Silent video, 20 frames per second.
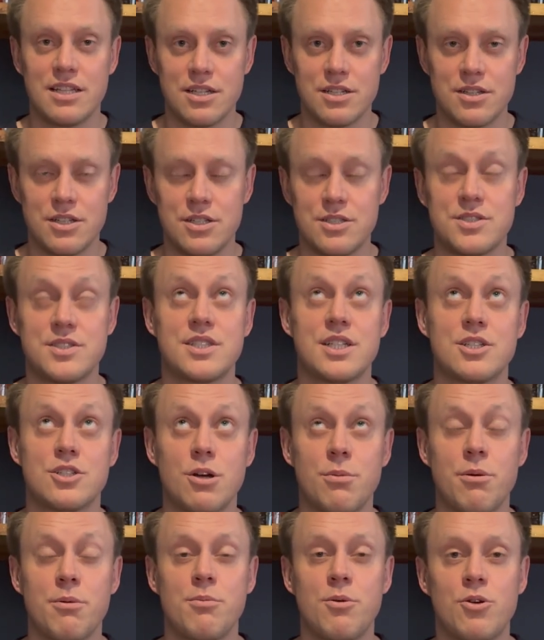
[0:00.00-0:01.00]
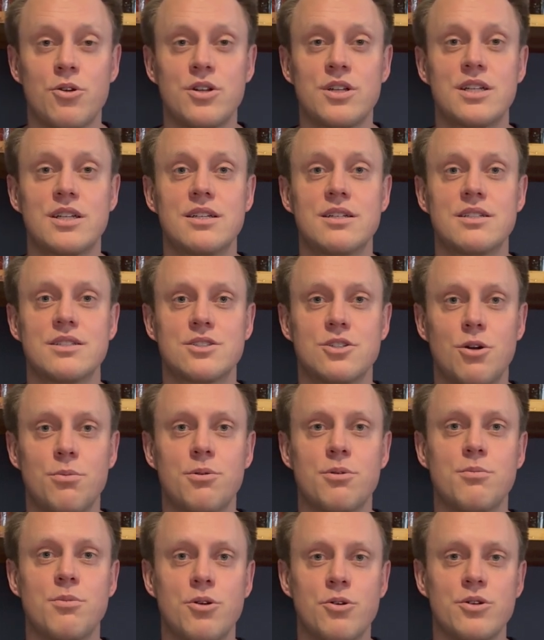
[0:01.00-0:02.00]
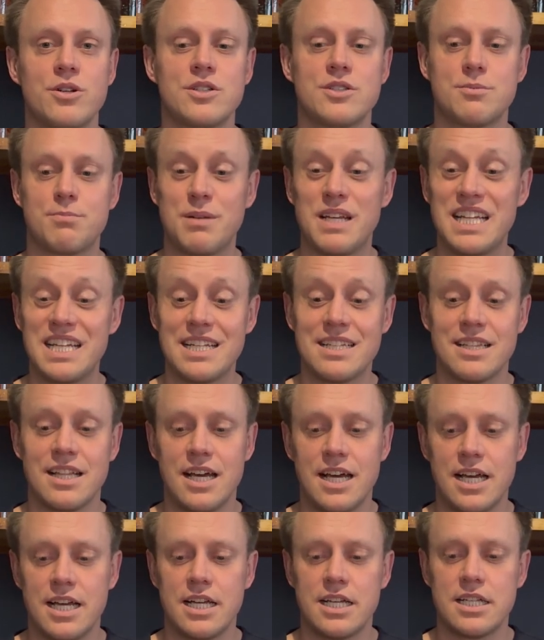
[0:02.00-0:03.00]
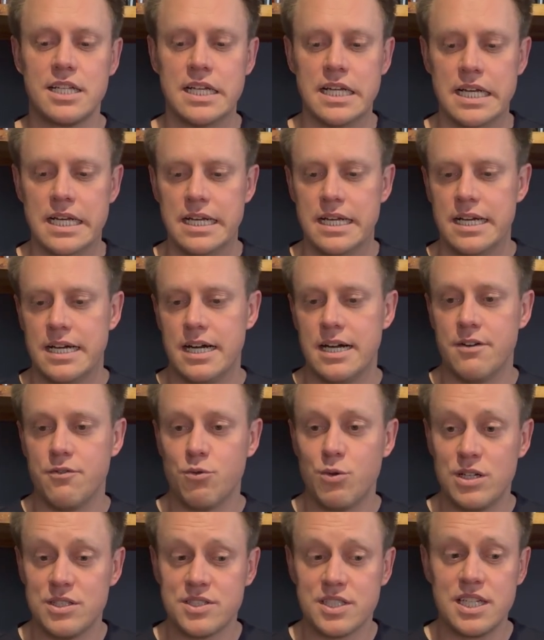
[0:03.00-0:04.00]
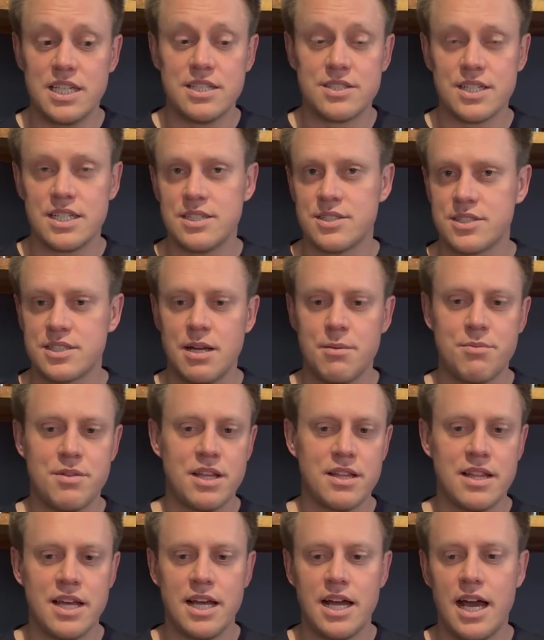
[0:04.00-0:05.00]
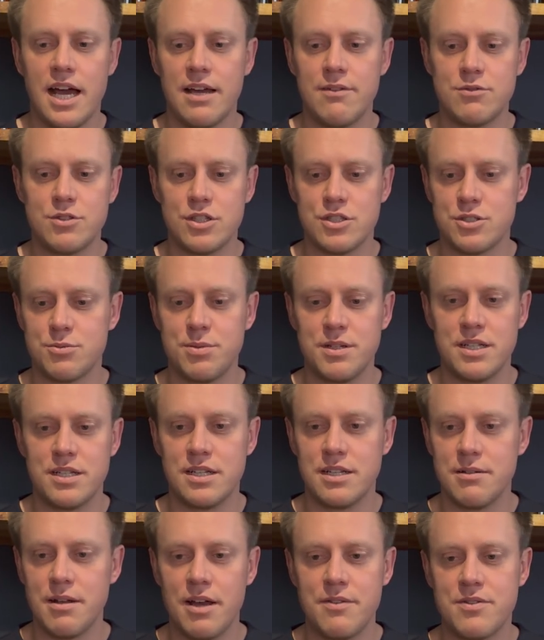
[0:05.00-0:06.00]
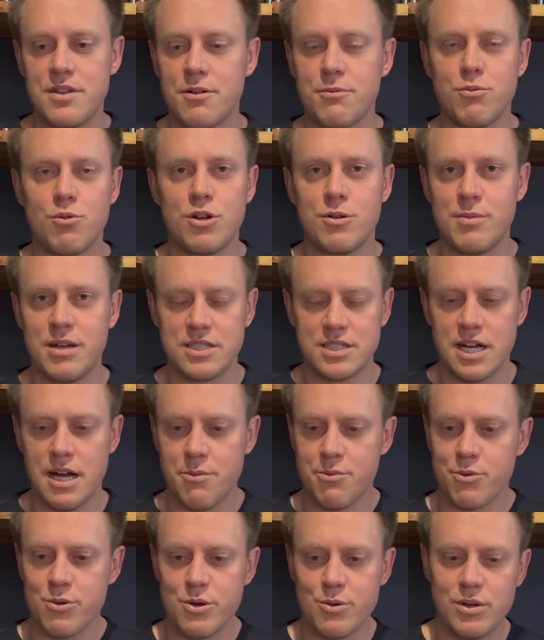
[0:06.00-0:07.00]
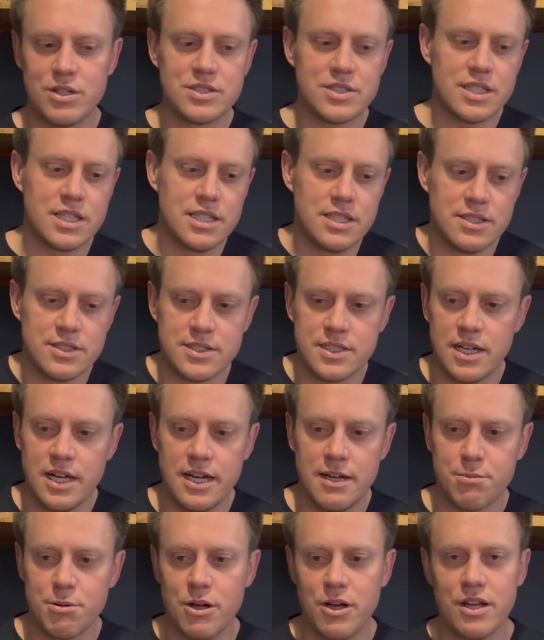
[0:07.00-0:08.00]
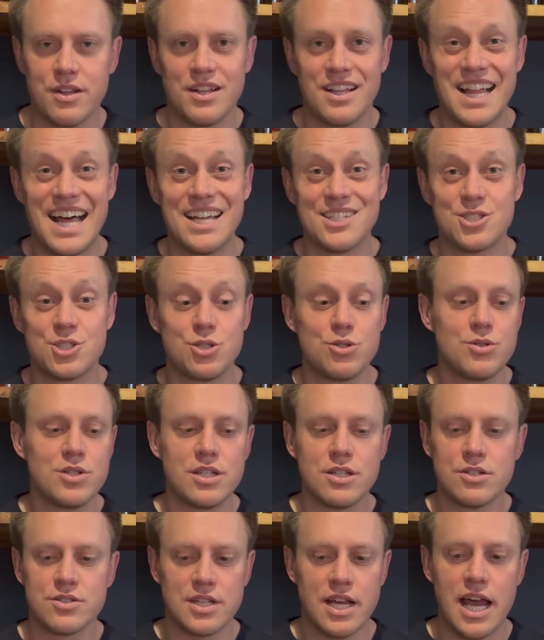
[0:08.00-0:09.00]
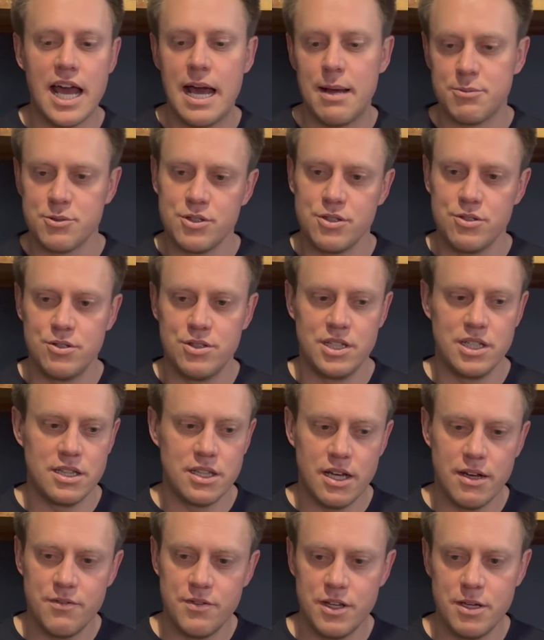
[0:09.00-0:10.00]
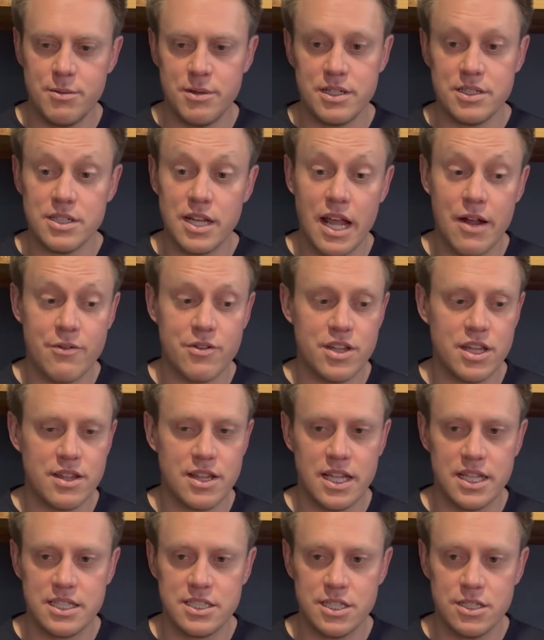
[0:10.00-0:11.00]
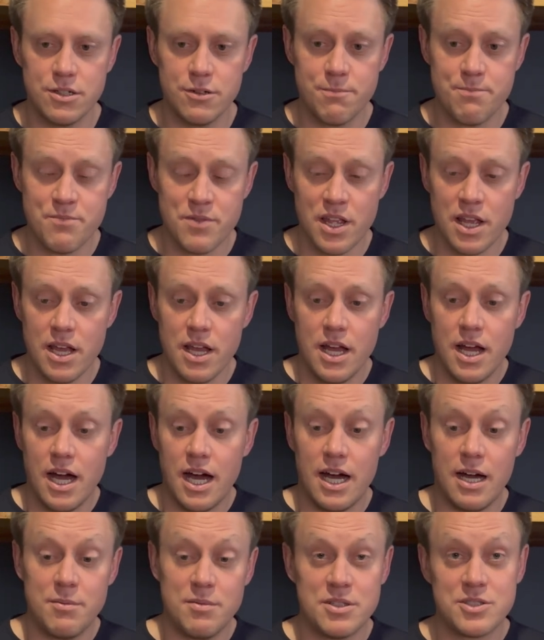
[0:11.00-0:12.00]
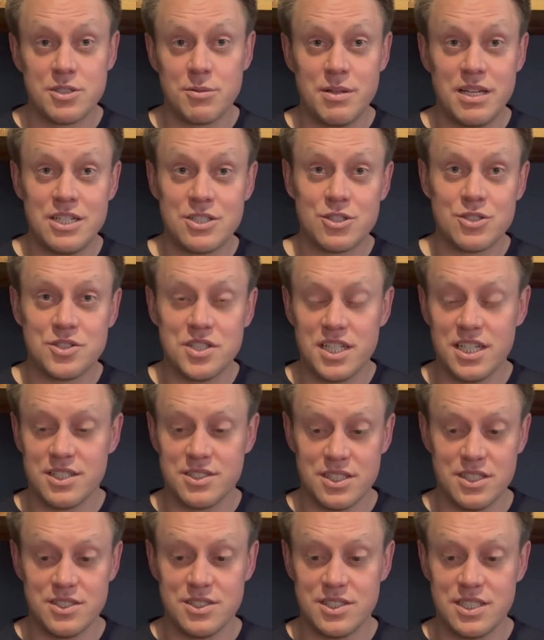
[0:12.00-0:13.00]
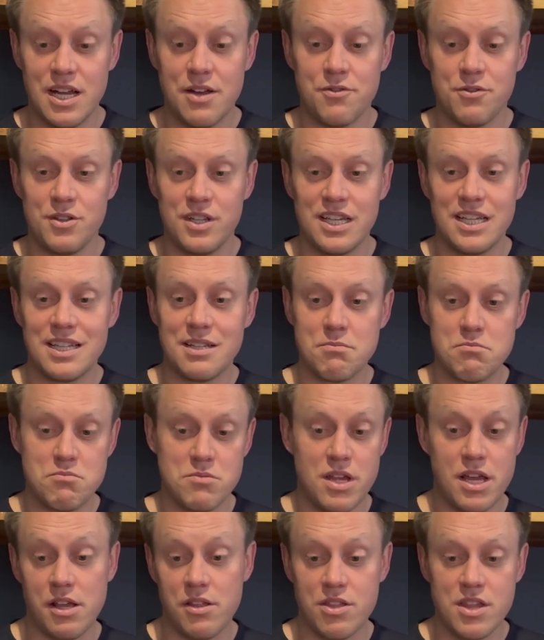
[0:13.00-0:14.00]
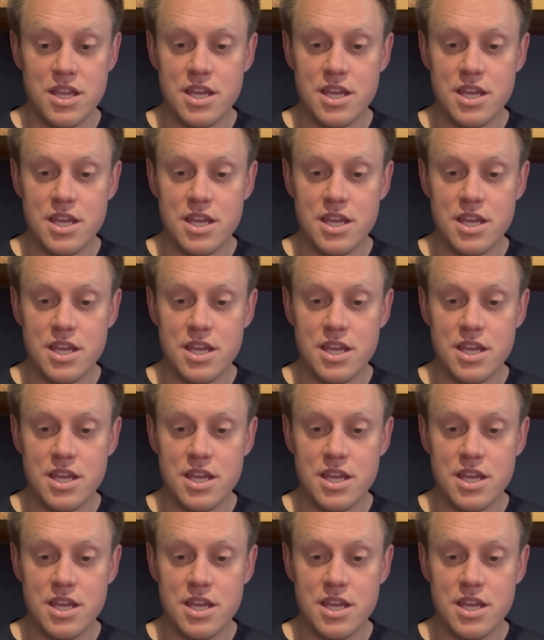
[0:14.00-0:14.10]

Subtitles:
there's the Tobermory's peated line of whiskeys, and something that they're one of my top three whiskeys probably the last 2 years. I absolutely love them and everything they do. This is gonna be interesting because this is definitely like the